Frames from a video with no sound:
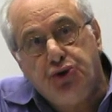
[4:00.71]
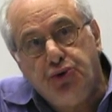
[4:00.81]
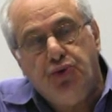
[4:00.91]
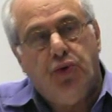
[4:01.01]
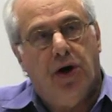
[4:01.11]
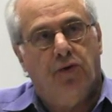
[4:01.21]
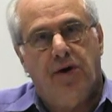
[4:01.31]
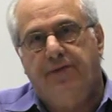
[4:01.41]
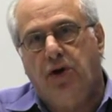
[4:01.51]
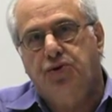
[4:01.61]
to a
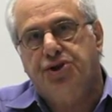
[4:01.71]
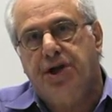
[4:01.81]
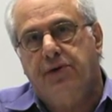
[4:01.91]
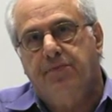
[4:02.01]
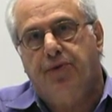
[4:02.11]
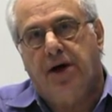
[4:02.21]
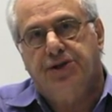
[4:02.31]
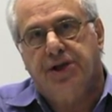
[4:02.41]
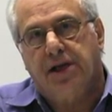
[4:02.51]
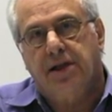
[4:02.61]
revolutionary
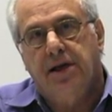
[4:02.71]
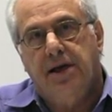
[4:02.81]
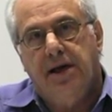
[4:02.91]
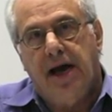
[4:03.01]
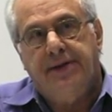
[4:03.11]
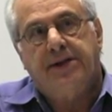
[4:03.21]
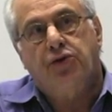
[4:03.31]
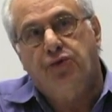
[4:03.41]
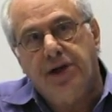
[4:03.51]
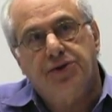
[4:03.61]
project? And that
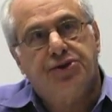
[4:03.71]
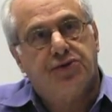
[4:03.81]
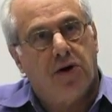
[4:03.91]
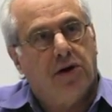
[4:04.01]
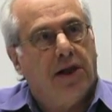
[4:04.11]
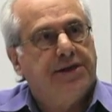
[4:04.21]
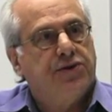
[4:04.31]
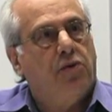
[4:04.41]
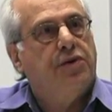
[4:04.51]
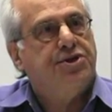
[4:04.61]
the real struggle
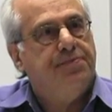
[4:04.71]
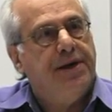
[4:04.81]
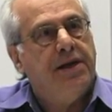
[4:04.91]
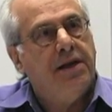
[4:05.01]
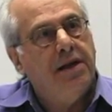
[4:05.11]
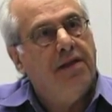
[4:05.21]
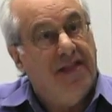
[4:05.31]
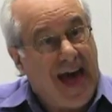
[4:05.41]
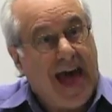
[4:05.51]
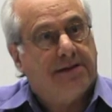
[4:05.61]
has always been
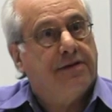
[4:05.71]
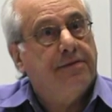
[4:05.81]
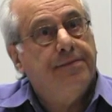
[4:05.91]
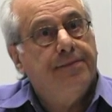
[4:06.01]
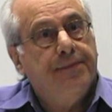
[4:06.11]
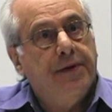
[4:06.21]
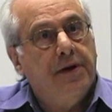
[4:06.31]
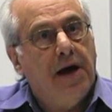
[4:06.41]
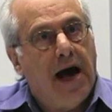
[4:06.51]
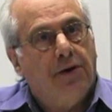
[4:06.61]
that.
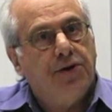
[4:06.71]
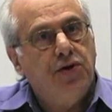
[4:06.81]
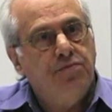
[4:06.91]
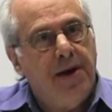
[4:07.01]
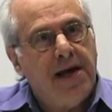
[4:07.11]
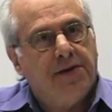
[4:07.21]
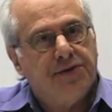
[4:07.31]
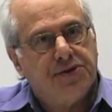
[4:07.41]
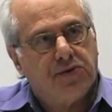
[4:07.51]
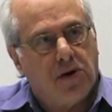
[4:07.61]
How do you make
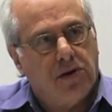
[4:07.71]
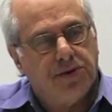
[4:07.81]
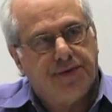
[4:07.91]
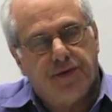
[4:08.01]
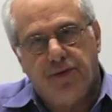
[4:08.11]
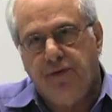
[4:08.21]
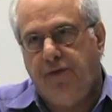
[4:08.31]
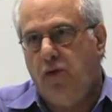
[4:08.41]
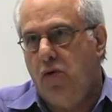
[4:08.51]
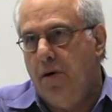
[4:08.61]
the struggles for
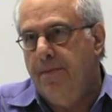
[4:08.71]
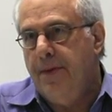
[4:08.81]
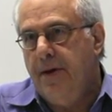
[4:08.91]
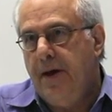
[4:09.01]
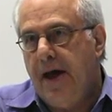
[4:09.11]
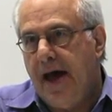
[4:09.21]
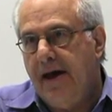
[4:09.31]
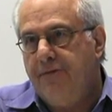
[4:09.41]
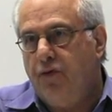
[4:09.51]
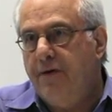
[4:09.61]
reform
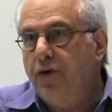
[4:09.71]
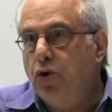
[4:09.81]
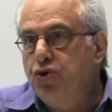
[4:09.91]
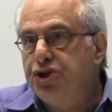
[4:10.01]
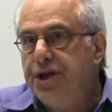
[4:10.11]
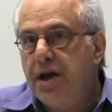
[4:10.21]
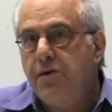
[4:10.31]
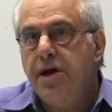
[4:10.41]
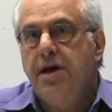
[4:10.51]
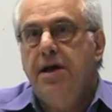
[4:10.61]
have
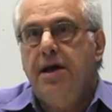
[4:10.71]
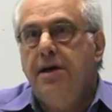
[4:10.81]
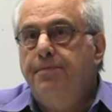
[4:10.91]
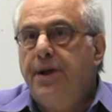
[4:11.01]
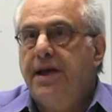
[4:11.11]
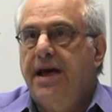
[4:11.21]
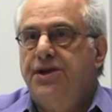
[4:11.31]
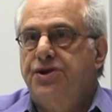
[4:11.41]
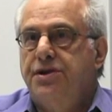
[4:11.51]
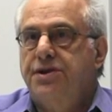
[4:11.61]
revolutionary
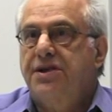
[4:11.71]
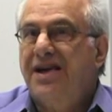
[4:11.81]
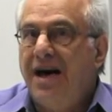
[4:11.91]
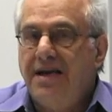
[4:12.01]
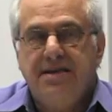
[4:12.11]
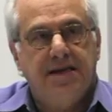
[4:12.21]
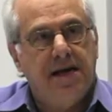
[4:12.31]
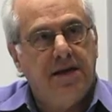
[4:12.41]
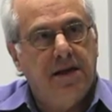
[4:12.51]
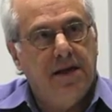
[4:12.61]
implications,
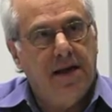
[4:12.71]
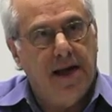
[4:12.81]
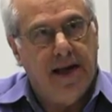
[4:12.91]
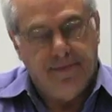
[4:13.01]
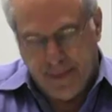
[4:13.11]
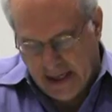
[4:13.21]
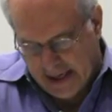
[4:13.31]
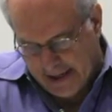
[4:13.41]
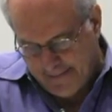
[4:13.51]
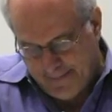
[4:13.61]
content, and
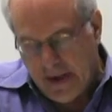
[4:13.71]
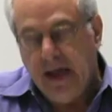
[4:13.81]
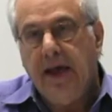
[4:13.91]
meaning?